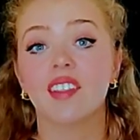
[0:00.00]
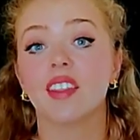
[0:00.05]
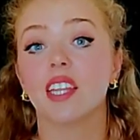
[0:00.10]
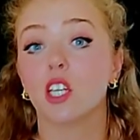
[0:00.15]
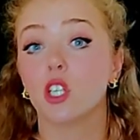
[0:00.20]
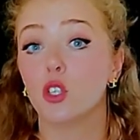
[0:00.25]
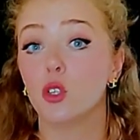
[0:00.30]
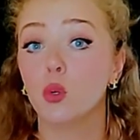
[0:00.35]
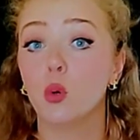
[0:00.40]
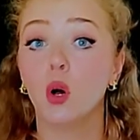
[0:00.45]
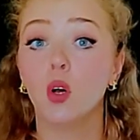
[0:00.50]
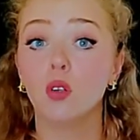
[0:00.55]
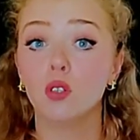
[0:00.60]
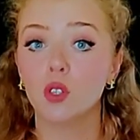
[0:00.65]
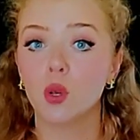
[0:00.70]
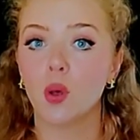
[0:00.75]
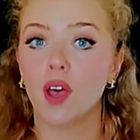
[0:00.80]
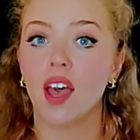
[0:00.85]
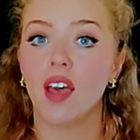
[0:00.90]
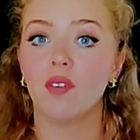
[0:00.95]
They do
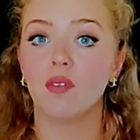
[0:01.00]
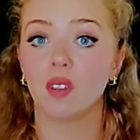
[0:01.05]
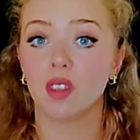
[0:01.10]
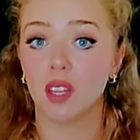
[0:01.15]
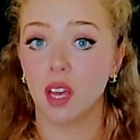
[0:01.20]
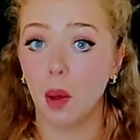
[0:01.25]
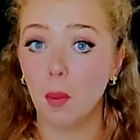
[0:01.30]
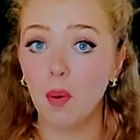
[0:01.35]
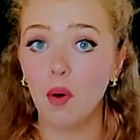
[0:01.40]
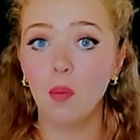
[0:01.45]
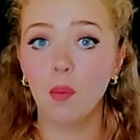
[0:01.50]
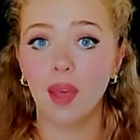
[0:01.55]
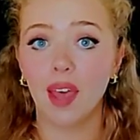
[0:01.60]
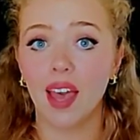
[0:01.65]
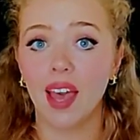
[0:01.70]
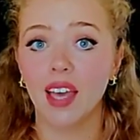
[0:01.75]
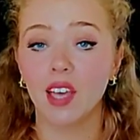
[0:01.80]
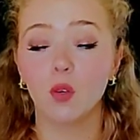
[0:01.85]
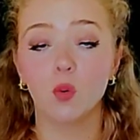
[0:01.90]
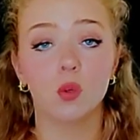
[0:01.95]
also have a double
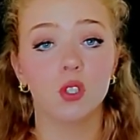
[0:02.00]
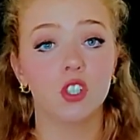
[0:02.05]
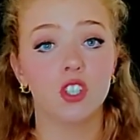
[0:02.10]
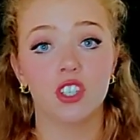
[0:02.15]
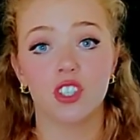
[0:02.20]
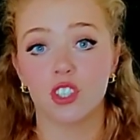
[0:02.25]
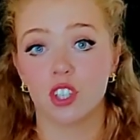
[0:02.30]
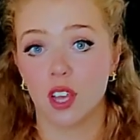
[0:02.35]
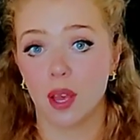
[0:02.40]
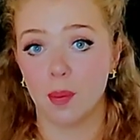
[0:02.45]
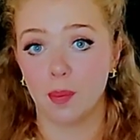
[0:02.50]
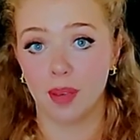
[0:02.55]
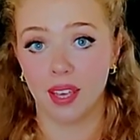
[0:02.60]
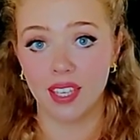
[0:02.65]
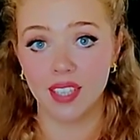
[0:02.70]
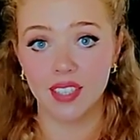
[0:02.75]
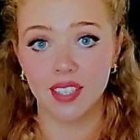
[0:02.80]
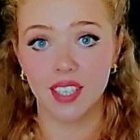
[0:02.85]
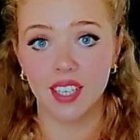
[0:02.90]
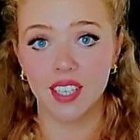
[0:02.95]
pack, which is
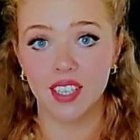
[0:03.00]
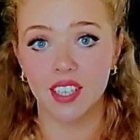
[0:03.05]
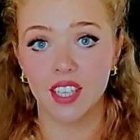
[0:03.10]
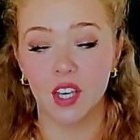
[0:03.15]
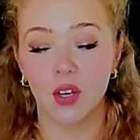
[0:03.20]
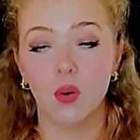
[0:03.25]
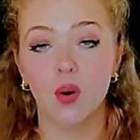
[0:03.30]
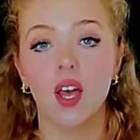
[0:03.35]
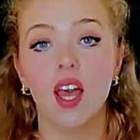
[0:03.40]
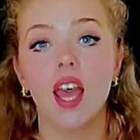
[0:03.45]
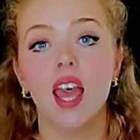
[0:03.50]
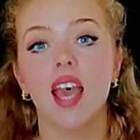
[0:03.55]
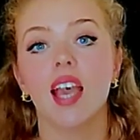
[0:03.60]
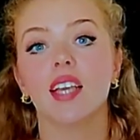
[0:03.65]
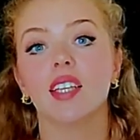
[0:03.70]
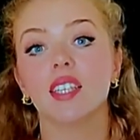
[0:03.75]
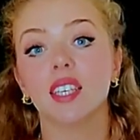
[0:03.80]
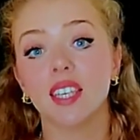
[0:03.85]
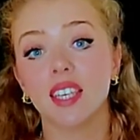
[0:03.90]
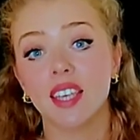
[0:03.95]
amazing deal.
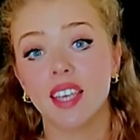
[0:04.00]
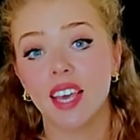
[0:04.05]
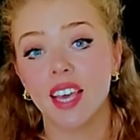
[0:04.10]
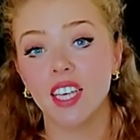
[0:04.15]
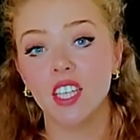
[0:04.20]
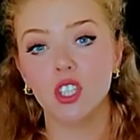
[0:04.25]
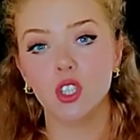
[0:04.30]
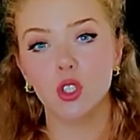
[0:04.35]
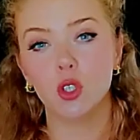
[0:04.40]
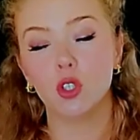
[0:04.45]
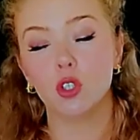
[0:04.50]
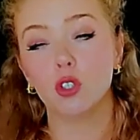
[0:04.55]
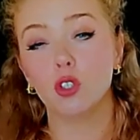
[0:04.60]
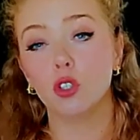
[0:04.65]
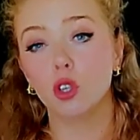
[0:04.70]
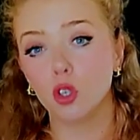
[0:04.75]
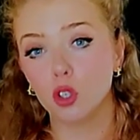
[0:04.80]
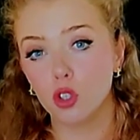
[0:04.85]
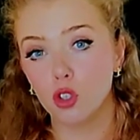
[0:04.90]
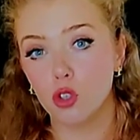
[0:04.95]
And in case you're
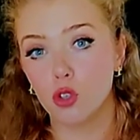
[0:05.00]
not